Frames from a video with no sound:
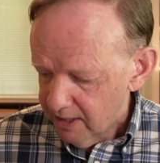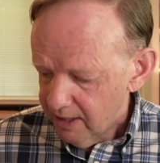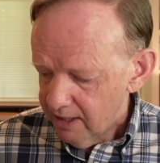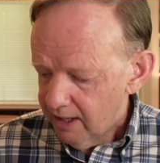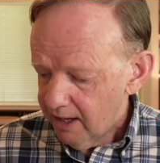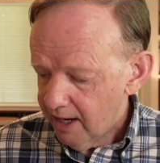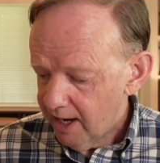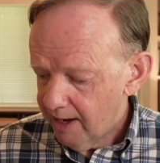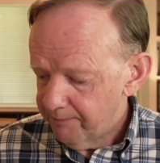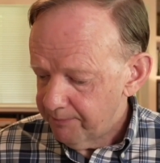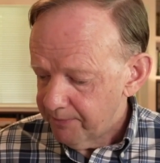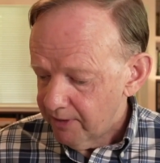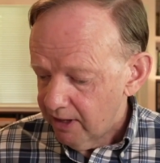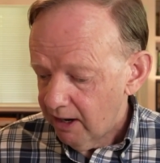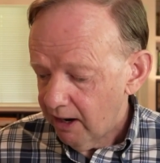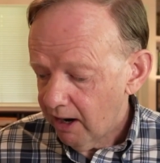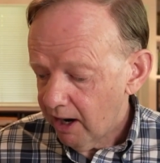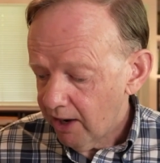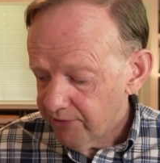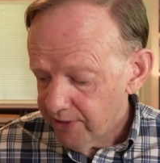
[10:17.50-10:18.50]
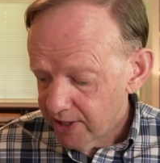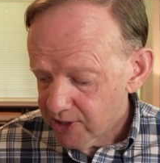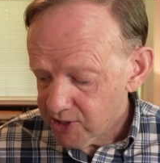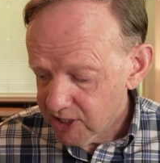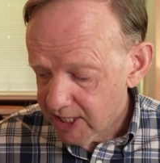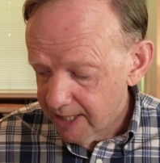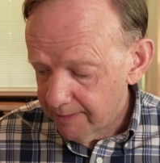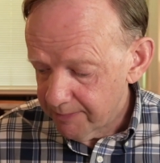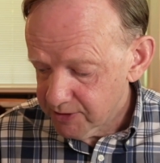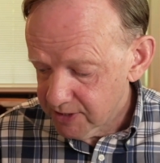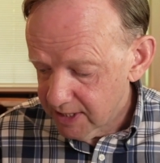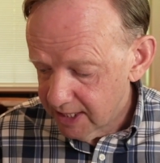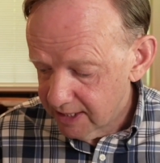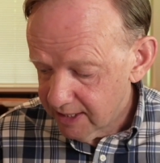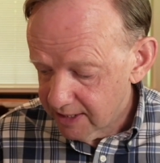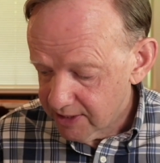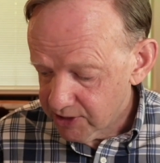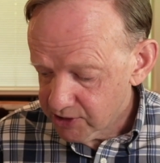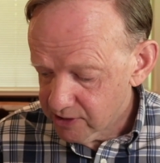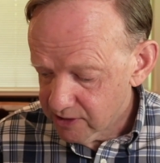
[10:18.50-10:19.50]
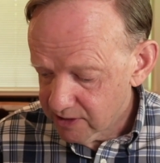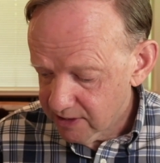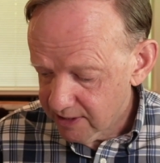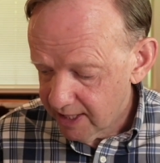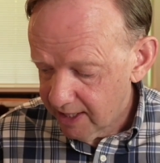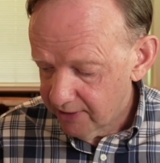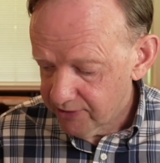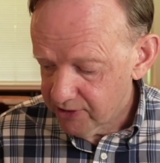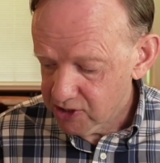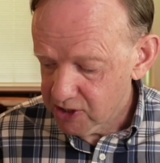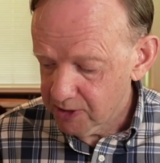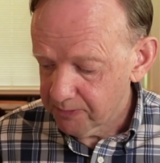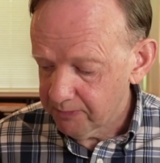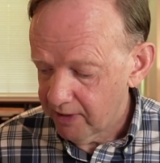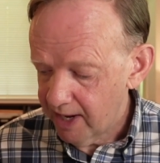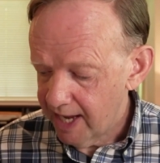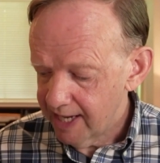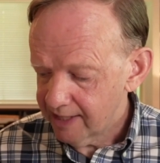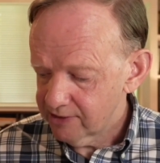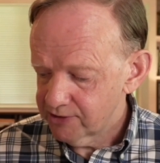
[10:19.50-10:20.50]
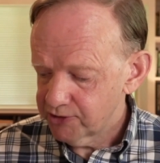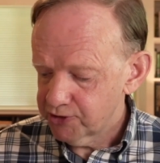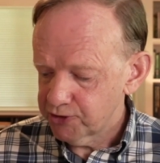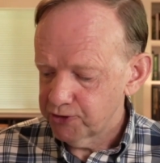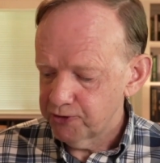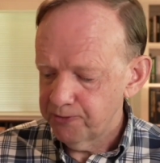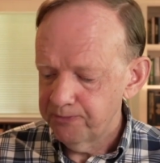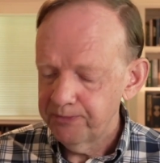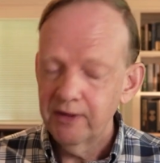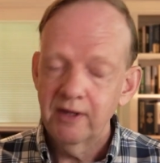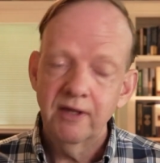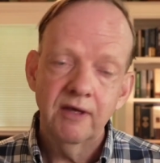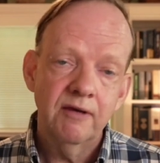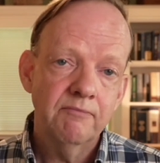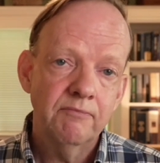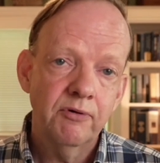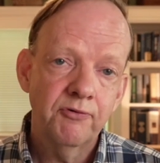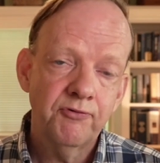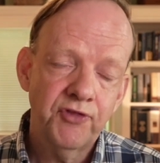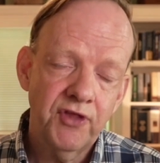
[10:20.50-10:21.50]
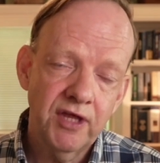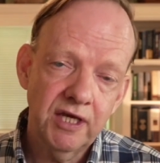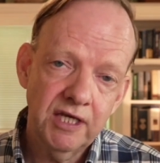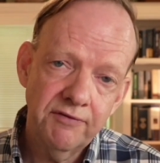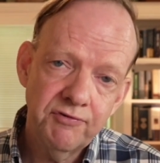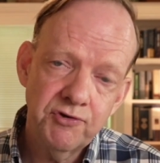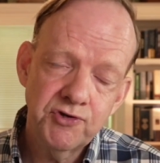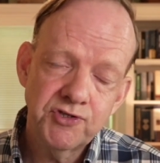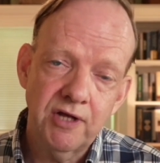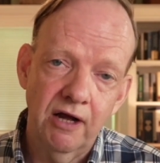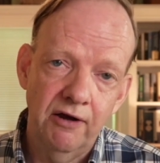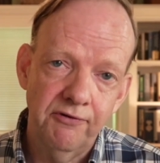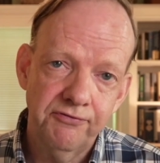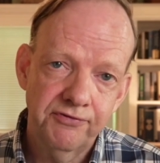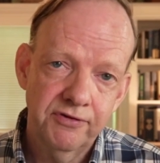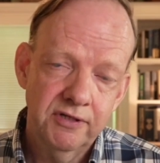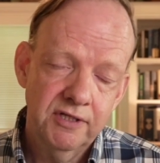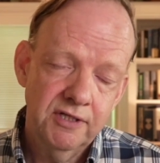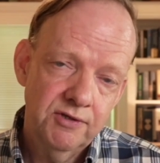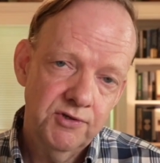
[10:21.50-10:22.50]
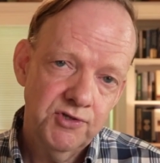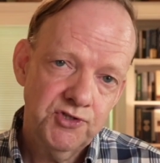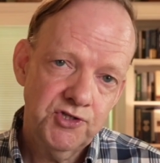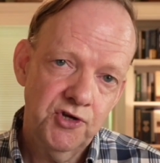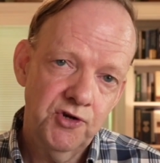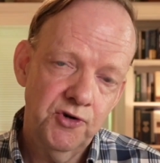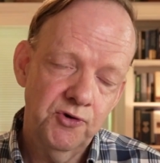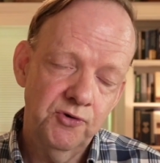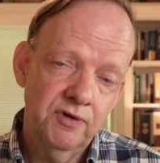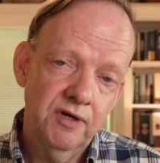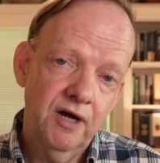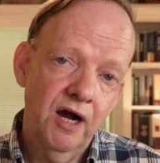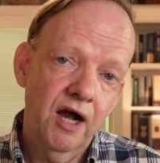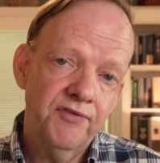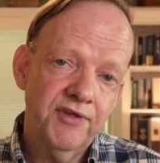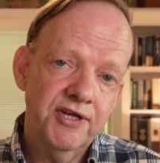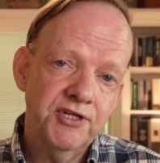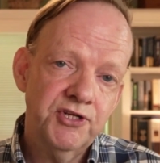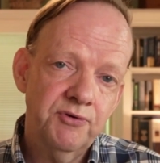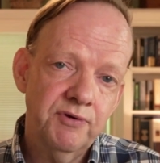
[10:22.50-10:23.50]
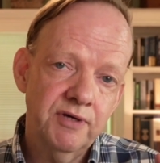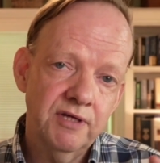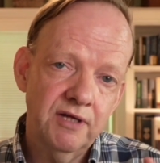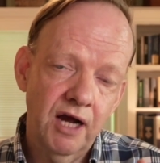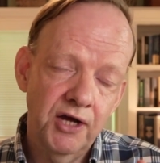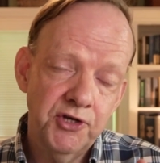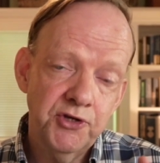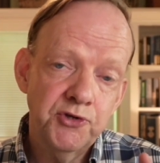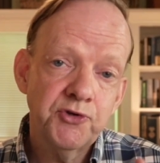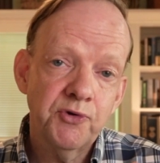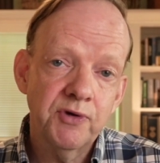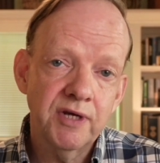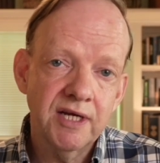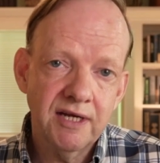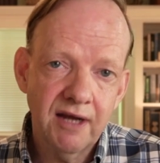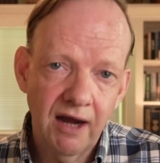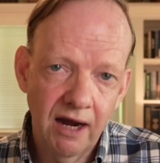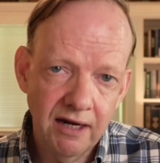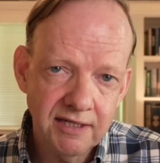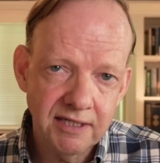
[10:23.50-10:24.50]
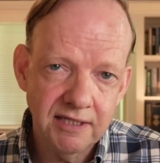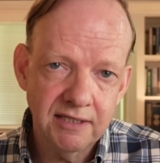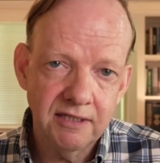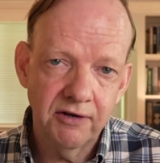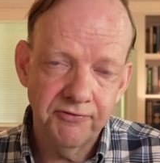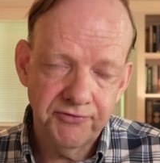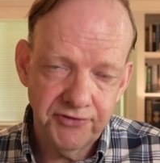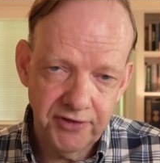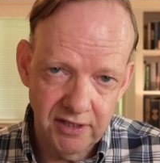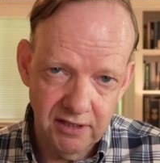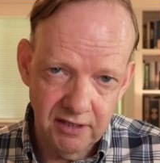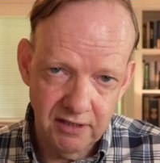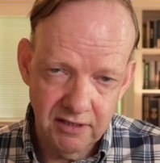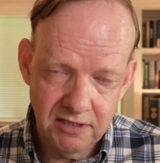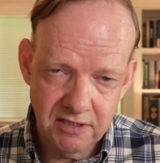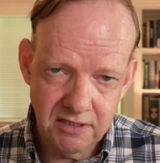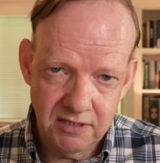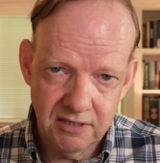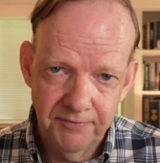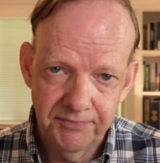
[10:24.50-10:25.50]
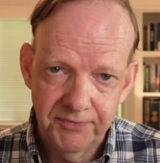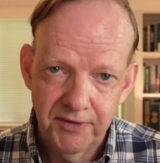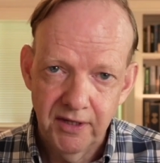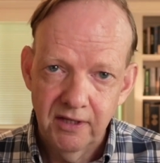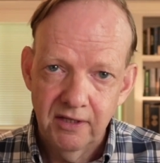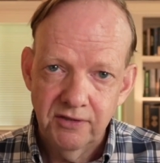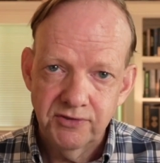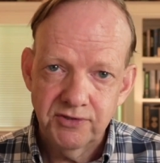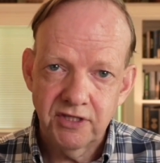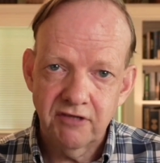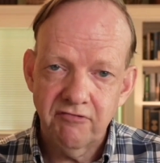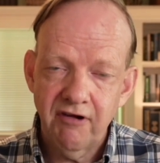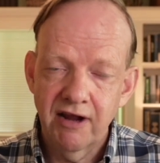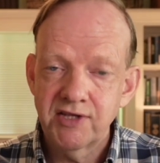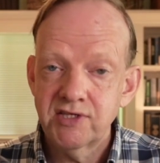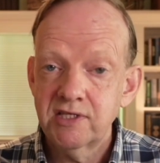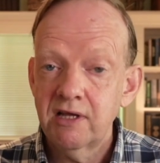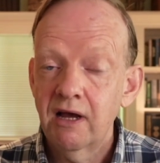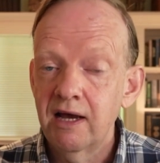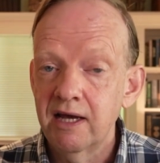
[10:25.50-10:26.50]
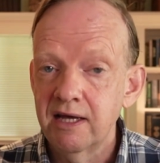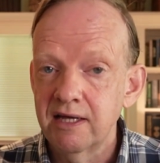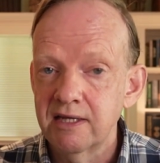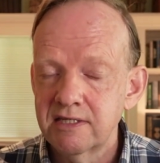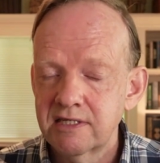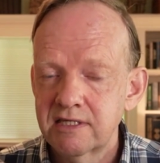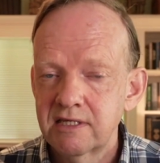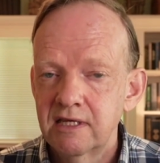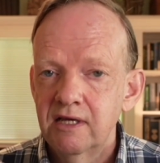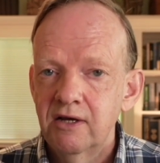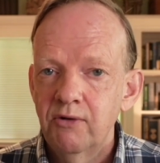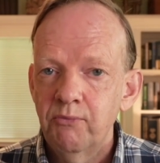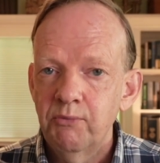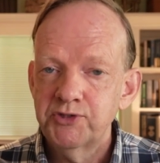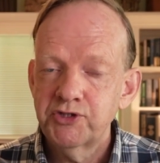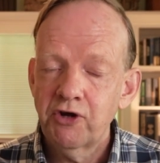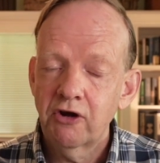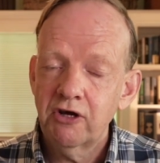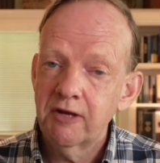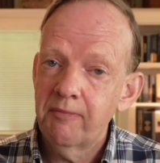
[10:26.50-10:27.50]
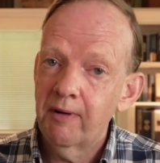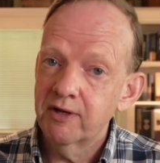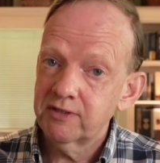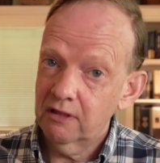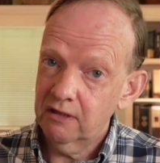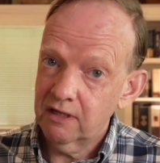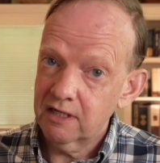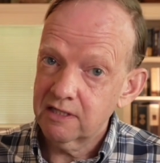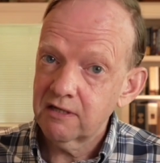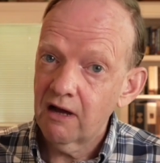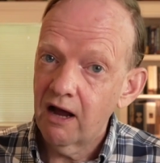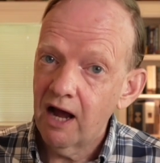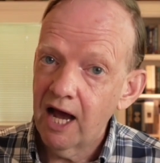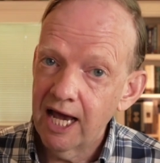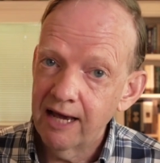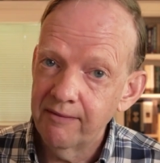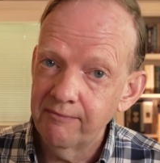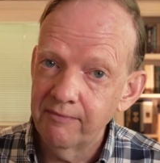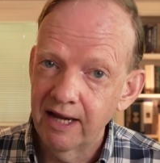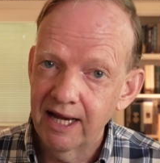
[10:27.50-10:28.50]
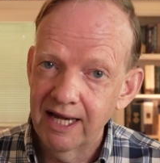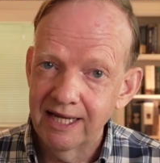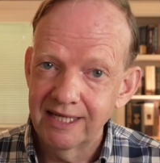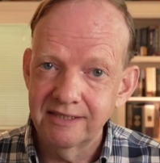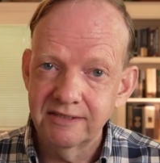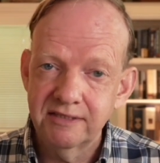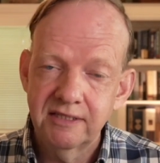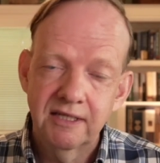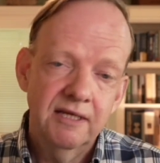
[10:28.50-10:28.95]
Are there steps in addition to that the supplier can do before they give you stuff? So are you doing cutting of things to the right size, which occupies a lot of time and